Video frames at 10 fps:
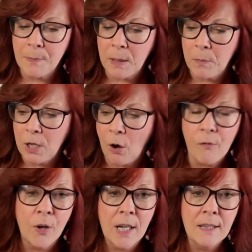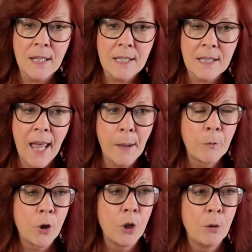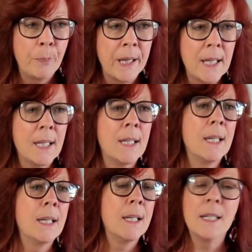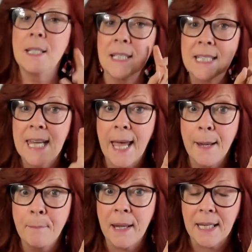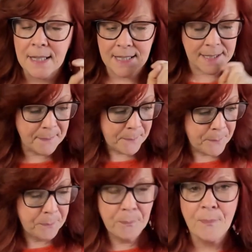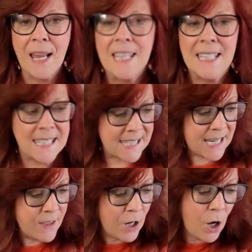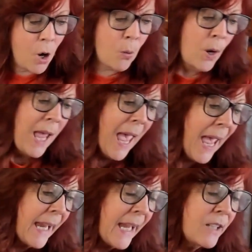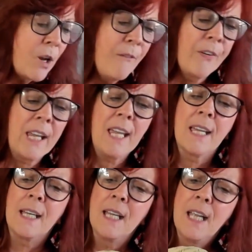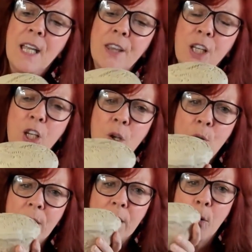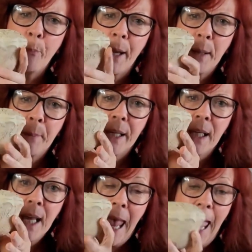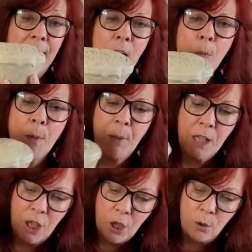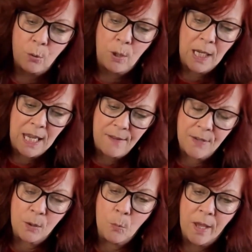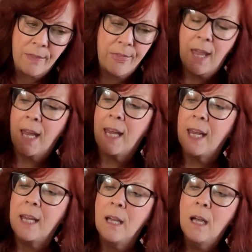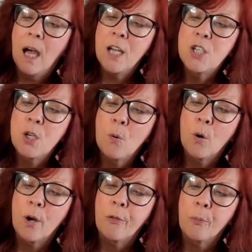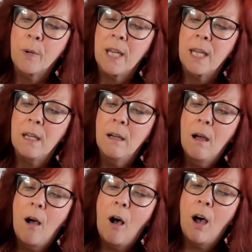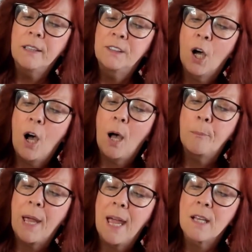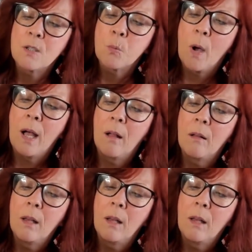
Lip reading: meet me over in the Slab group in 10 minutes. See you there. Oh, hey, and don't forget the cute little baby. And he would be cute even with a 2 or a 3 on top as well.